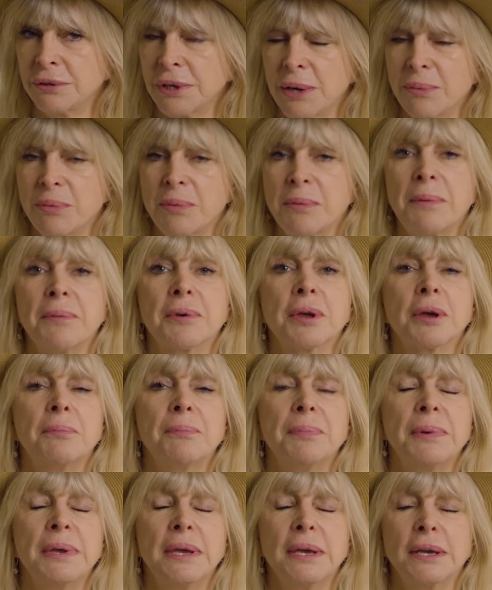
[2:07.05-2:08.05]
Keep remembering, I'm
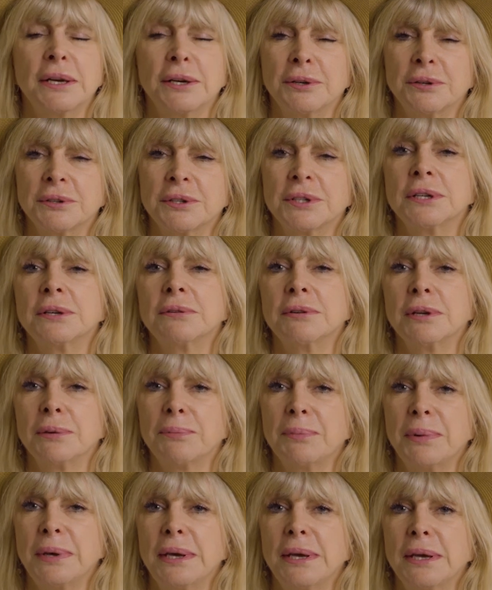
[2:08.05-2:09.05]
being, not
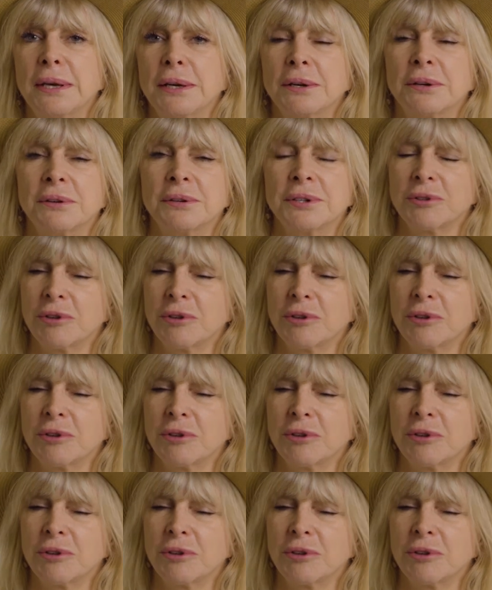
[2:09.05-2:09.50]
doing, being, not